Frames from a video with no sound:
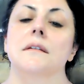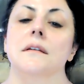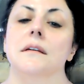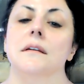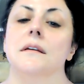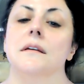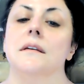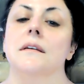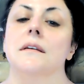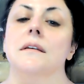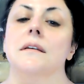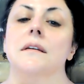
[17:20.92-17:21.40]

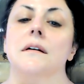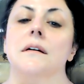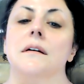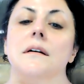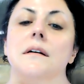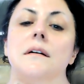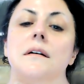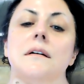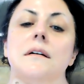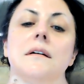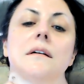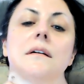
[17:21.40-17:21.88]
and
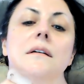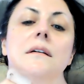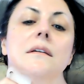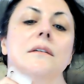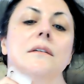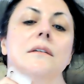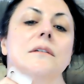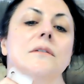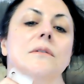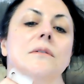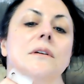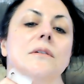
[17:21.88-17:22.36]

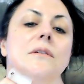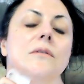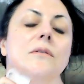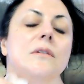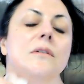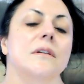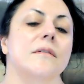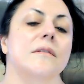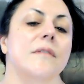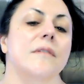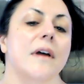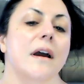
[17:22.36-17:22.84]
doing
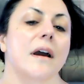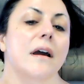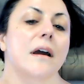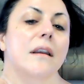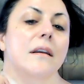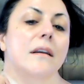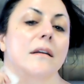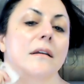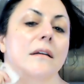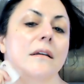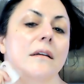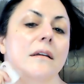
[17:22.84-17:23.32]
all of
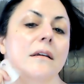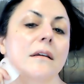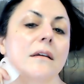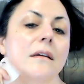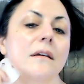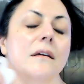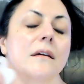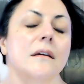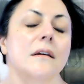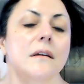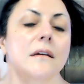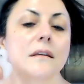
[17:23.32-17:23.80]
that.
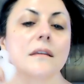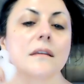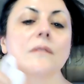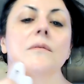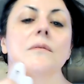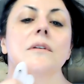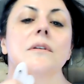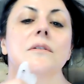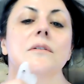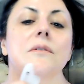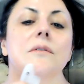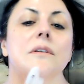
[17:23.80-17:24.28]
Then
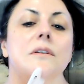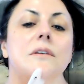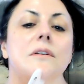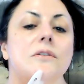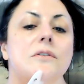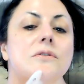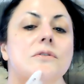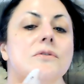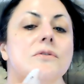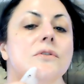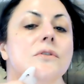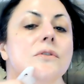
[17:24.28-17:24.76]
we're doing the
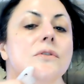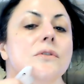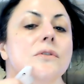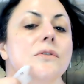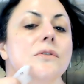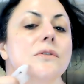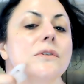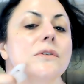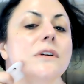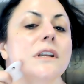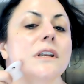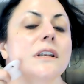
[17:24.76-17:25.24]

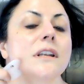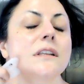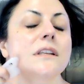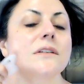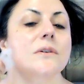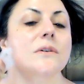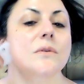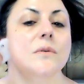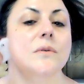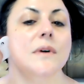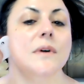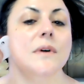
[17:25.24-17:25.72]
jaw, and
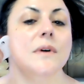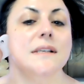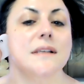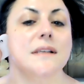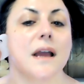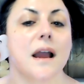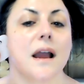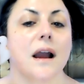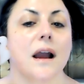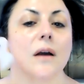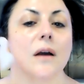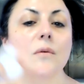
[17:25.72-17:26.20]
it's always
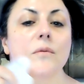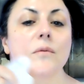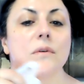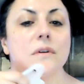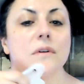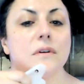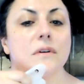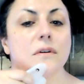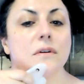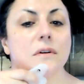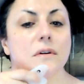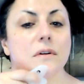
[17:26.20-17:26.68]

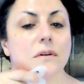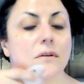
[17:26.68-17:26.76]
outward,